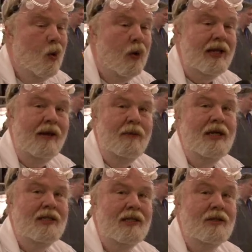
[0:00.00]
What that
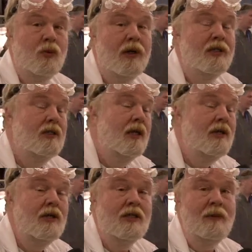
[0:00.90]
means is, whereas it
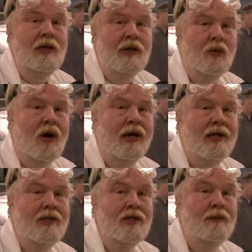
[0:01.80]
used to be you could walk
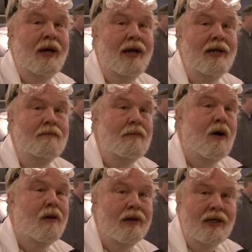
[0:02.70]
into just about any
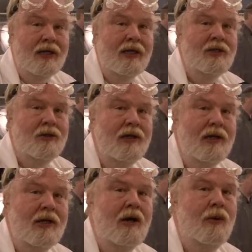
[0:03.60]
mall in the country
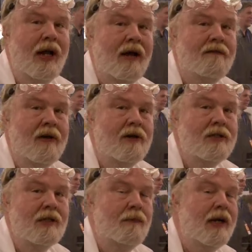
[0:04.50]
and go to an
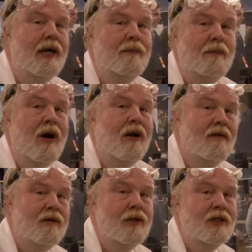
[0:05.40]
outfitter's and pick up a bottle
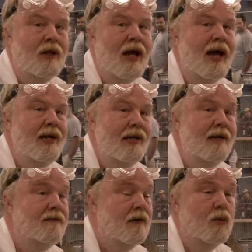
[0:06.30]
of crystal
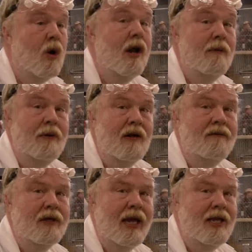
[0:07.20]
iodine for water
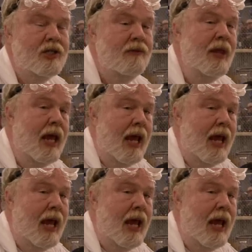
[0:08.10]
purification,